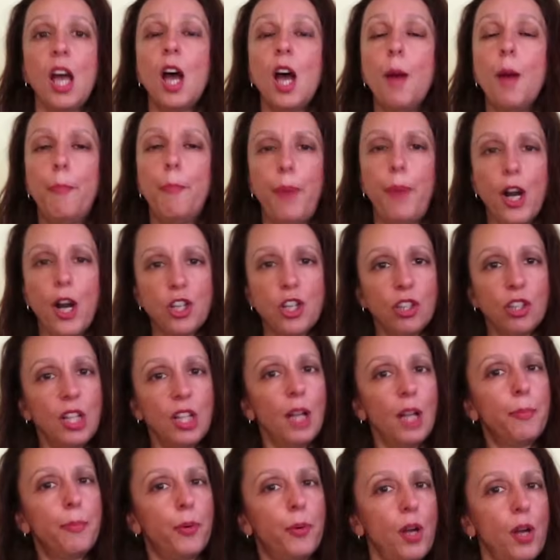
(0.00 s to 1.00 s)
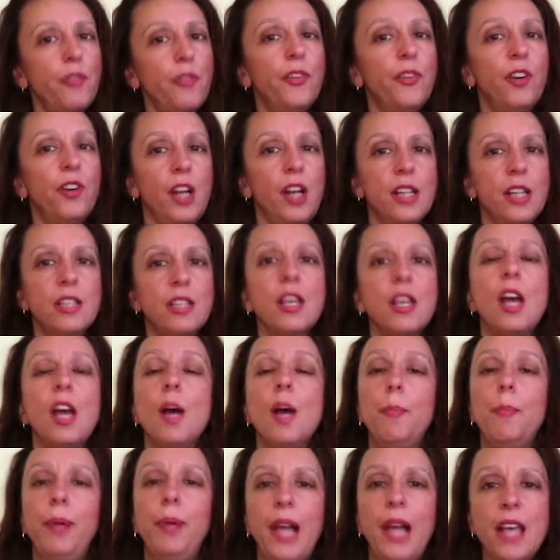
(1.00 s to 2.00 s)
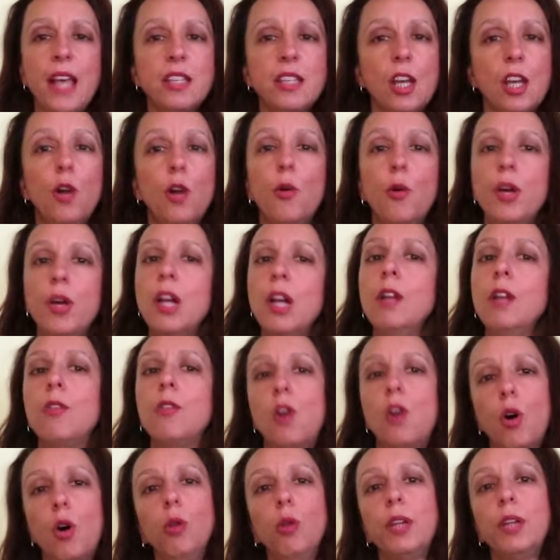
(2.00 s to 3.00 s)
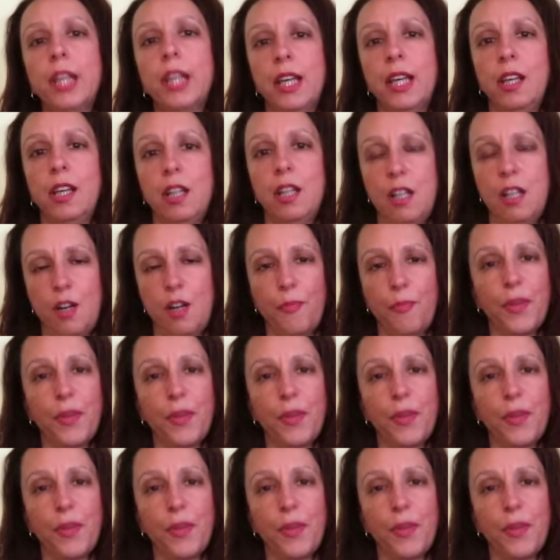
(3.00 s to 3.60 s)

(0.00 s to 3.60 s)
Personal preference plays a real role here.